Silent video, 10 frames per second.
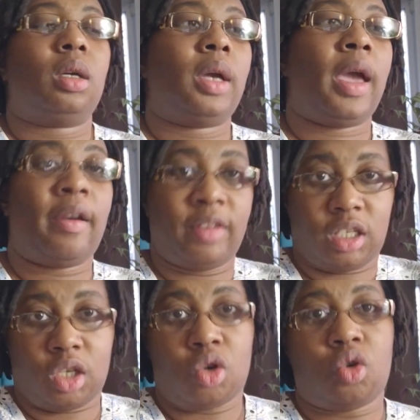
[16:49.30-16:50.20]
Heavy
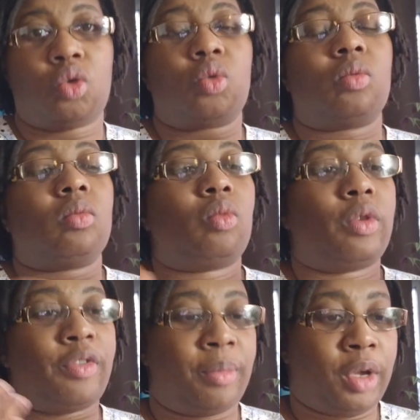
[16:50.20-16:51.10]
sowed
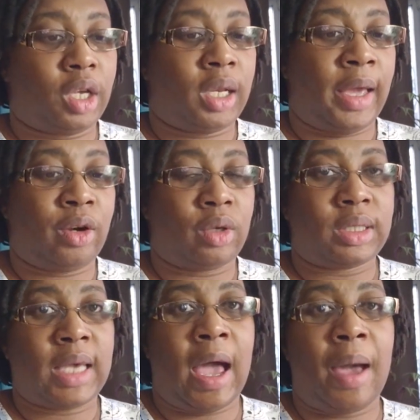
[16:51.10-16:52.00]
with vermiculite on
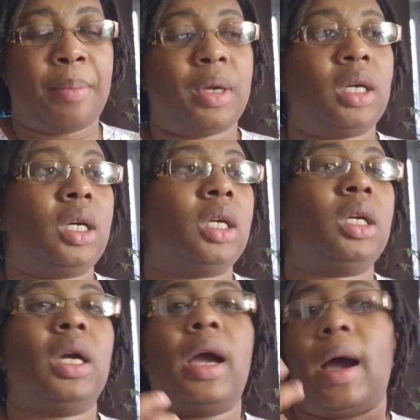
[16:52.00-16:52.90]
top.
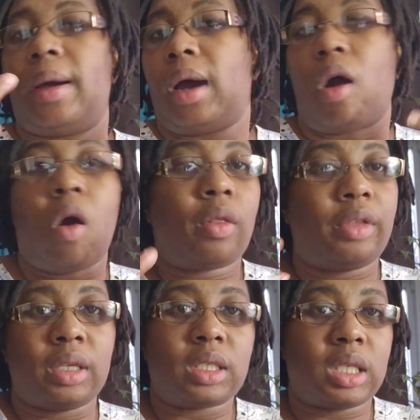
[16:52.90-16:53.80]
All
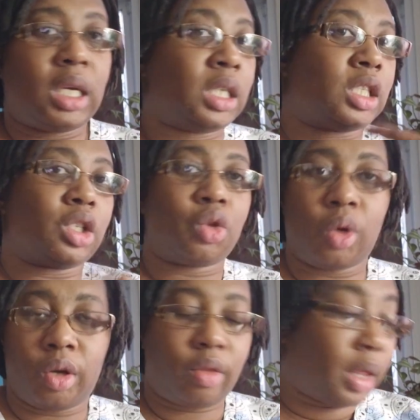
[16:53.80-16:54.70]
these things, the
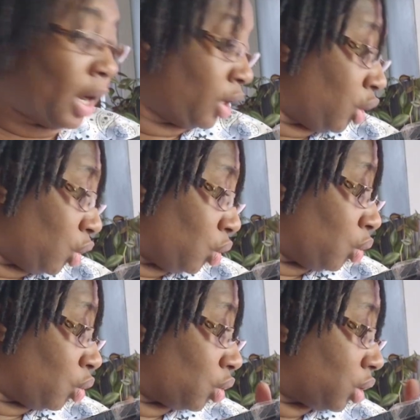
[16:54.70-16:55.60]
soil that I
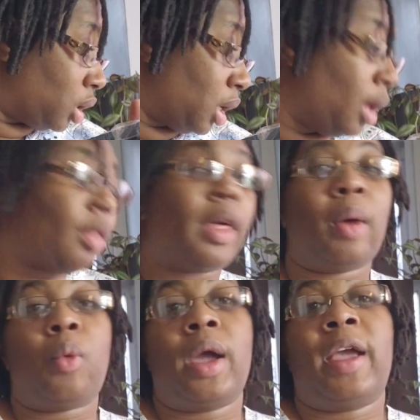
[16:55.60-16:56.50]
use,
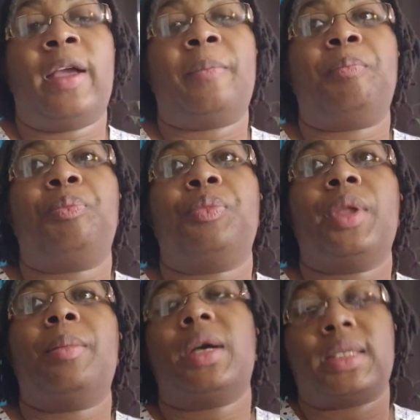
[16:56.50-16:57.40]
that way,
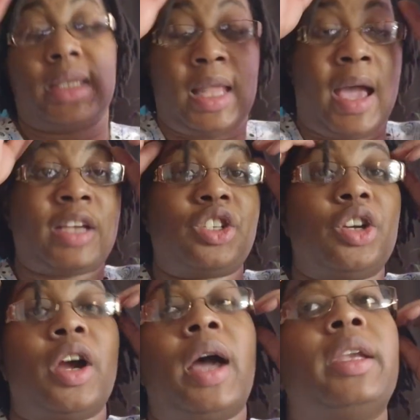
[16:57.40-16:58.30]
because last
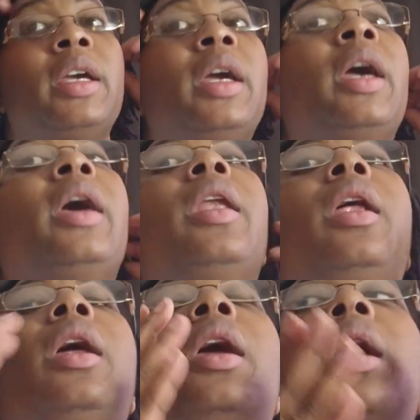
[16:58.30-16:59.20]
year I did
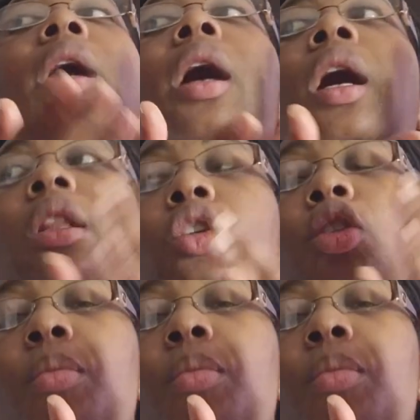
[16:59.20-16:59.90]
a little